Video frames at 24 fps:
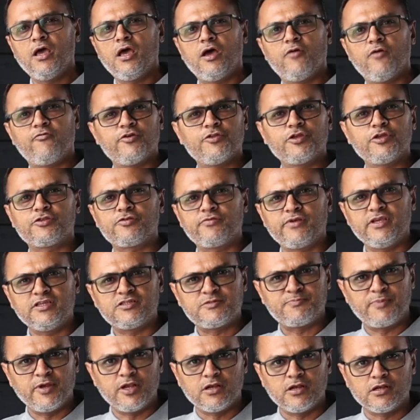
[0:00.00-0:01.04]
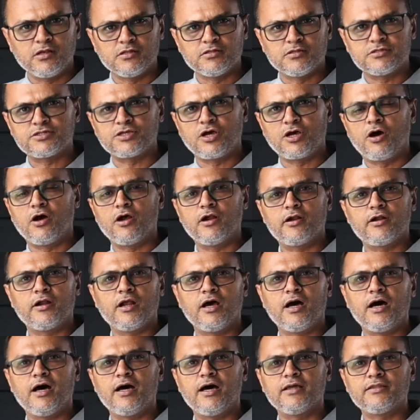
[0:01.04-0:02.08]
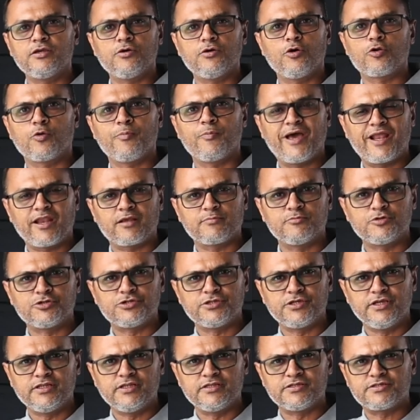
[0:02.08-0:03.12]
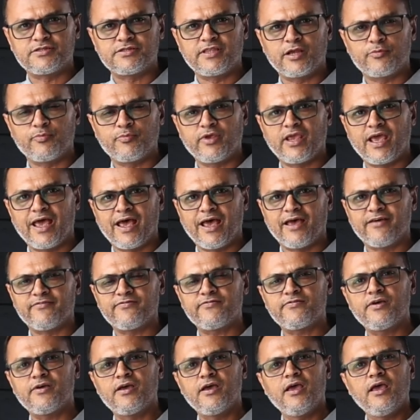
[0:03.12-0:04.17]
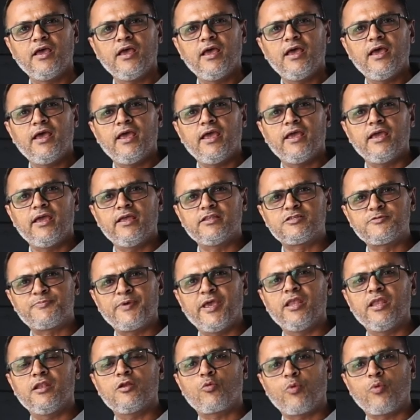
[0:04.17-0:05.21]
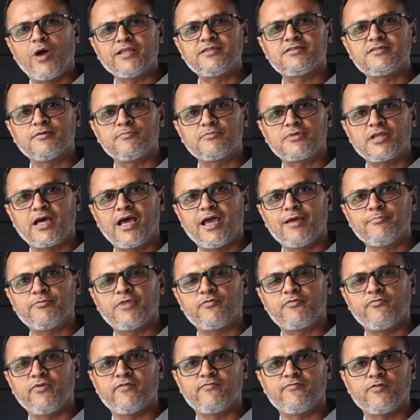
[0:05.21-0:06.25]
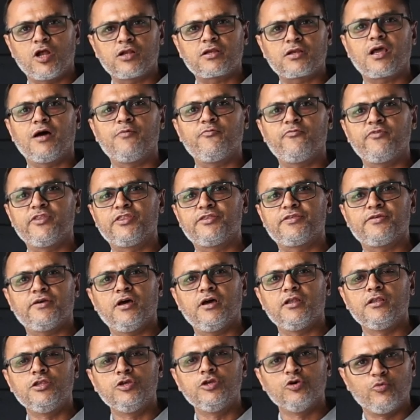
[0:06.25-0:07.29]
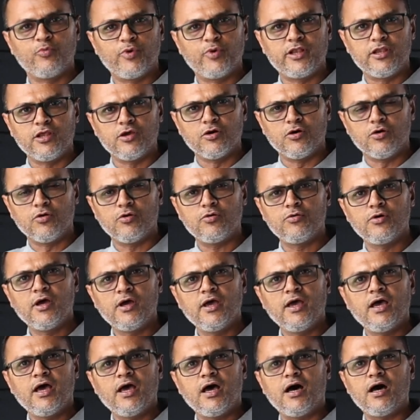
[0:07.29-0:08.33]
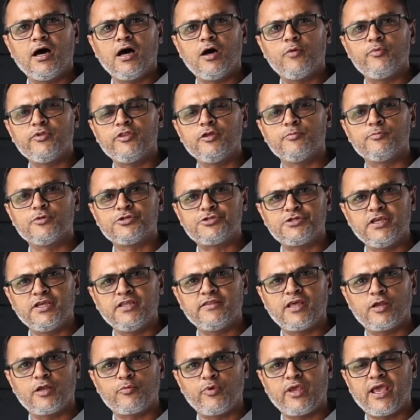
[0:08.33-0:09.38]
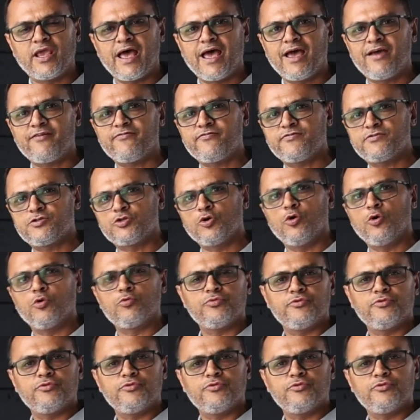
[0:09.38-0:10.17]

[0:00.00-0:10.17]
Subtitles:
for the three spindles or the automatic machines that we have. It's been quite some time that we have not come with a new video with the machine that we have. So